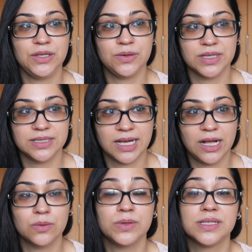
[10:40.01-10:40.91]
and you can
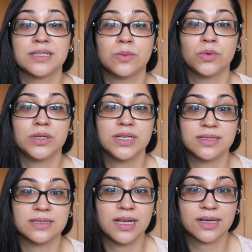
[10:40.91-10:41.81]
tell when someone
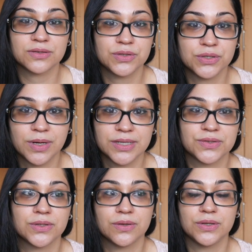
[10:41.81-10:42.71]
is an
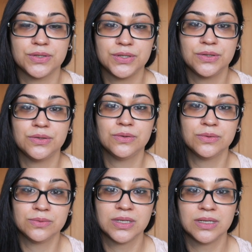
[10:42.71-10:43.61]
extraterrestrial. There are
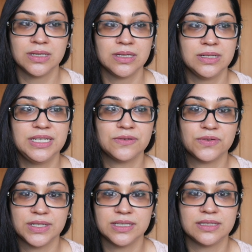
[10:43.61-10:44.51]
two
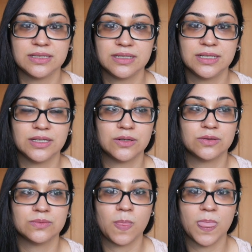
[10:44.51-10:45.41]
different, you
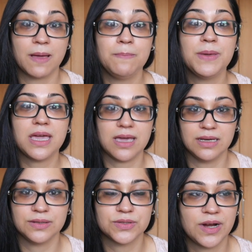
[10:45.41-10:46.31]
know,
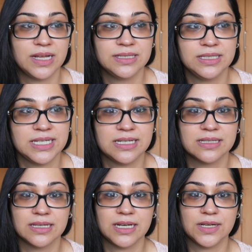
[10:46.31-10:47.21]
beings or
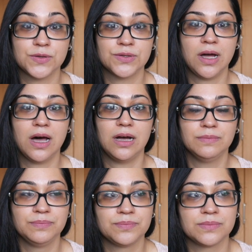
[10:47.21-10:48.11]
entities that I
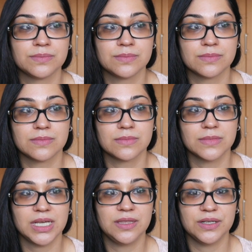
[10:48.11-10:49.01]
saw
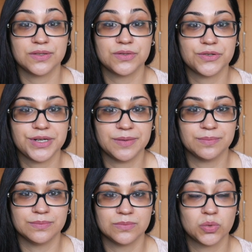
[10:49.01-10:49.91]
in this
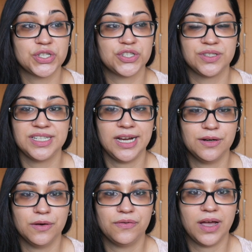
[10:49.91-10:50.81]
dream, which
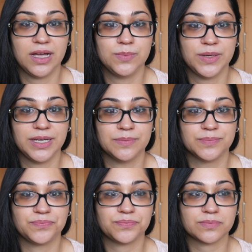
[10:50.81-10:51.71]
terrified me.
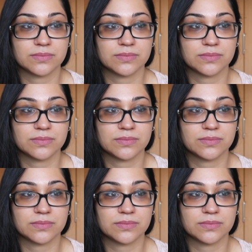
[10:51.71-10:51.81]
